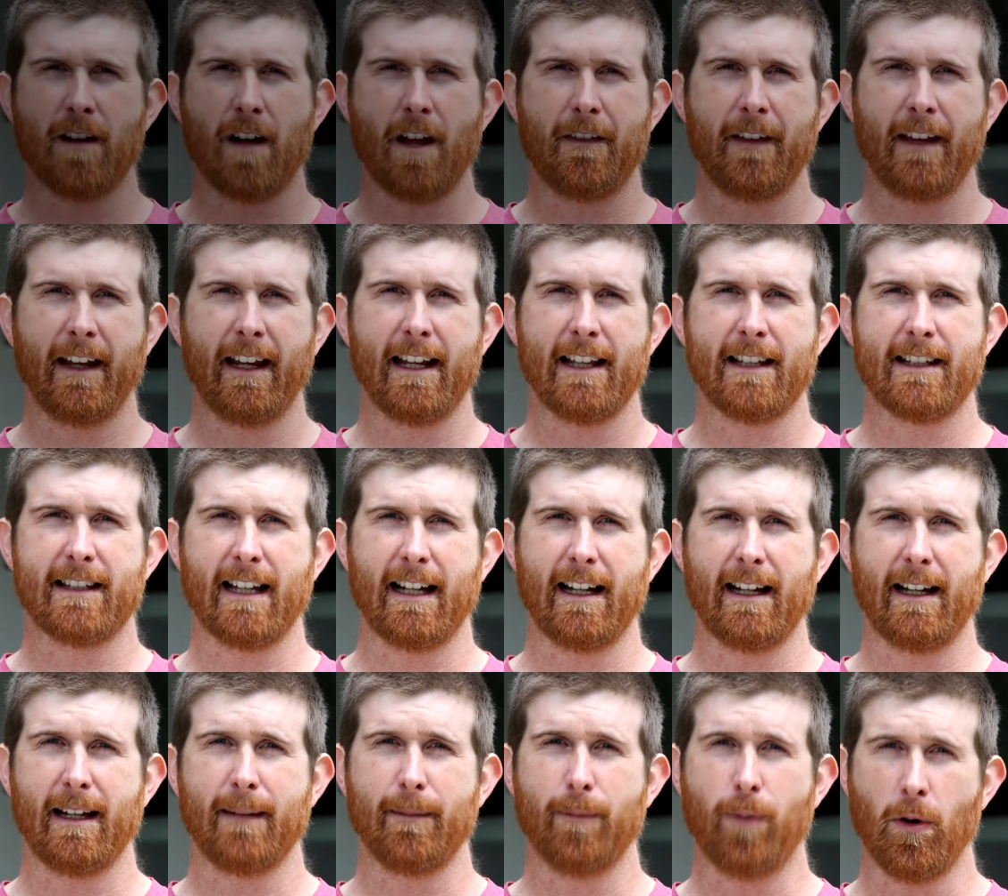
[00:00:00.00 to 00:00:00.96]
that I think is
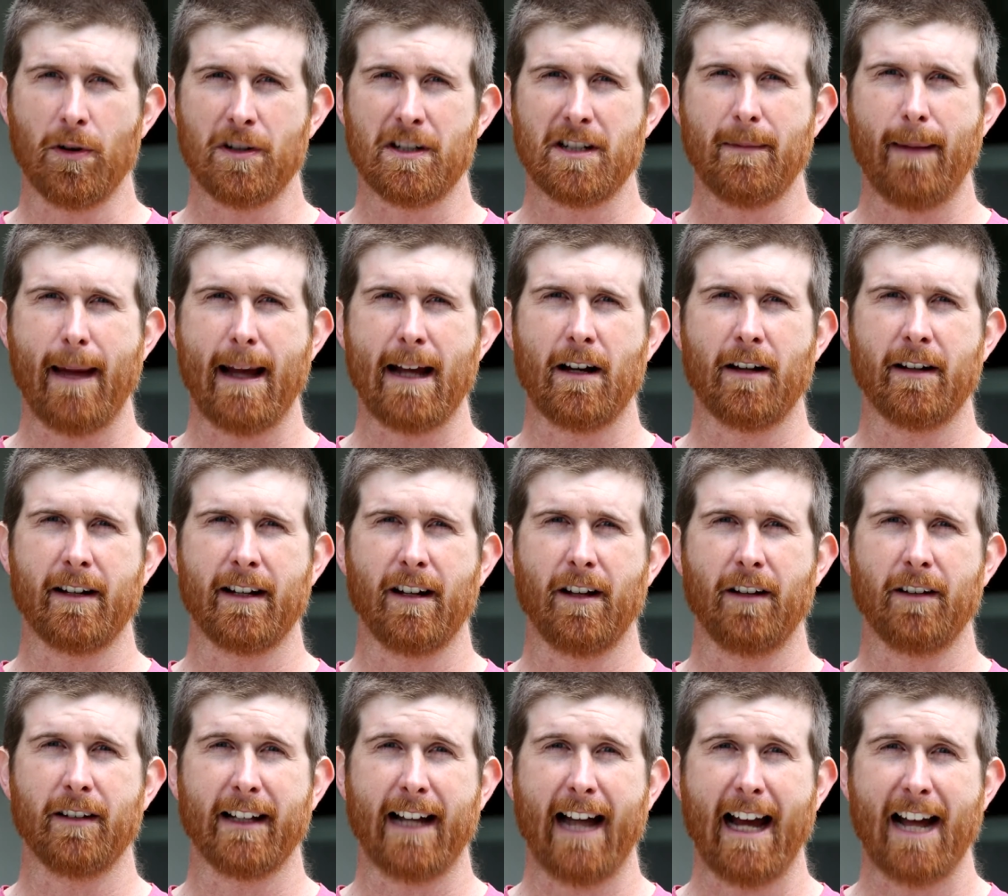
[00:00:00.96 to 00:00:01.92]
important to make on
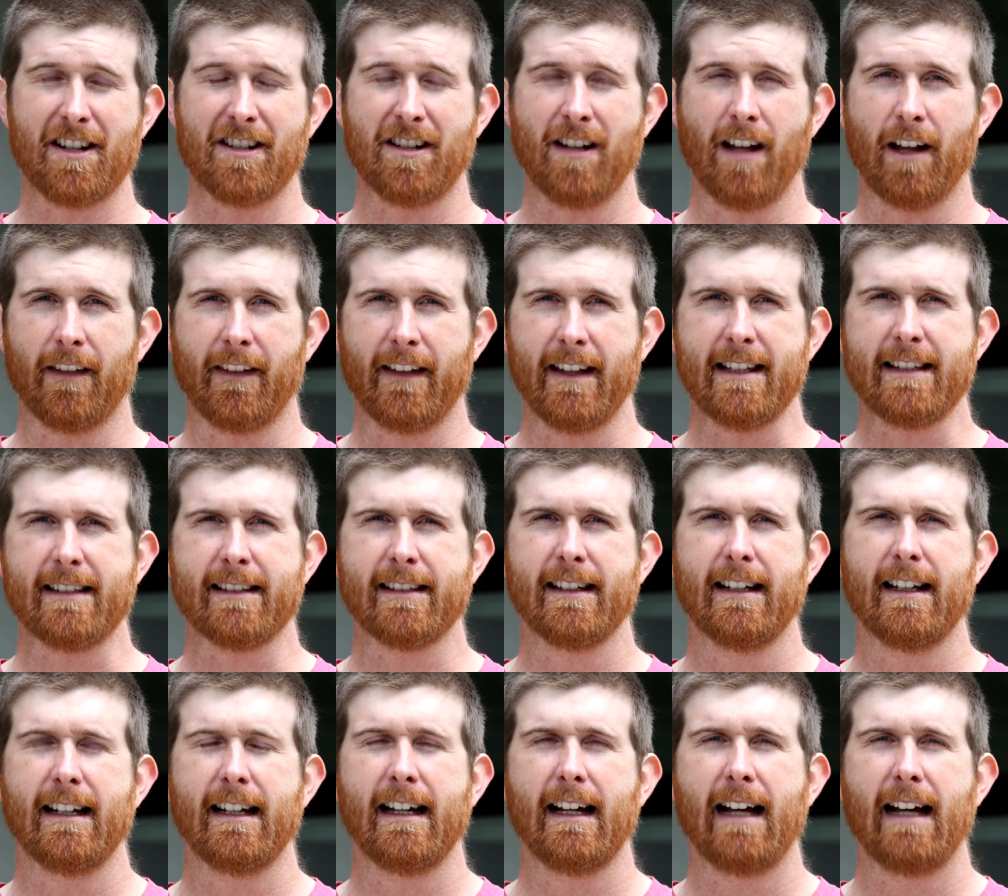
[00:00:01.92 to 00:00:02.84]
an occasion like this.